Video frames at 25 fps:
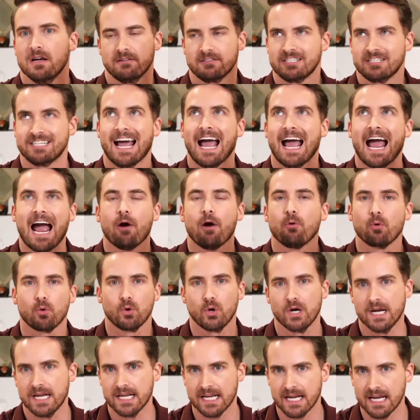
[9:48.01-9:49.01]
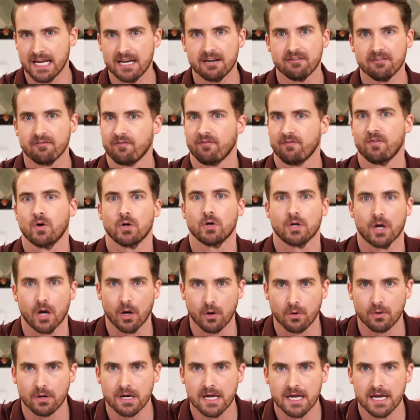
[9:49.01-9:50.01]
towering
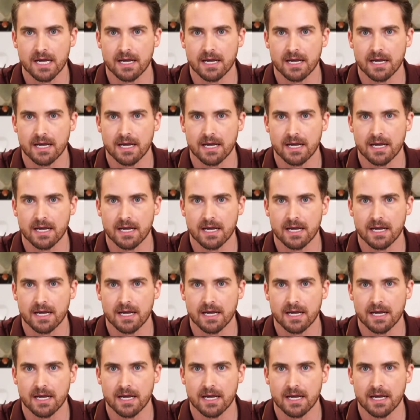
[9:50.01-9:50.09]
inferno.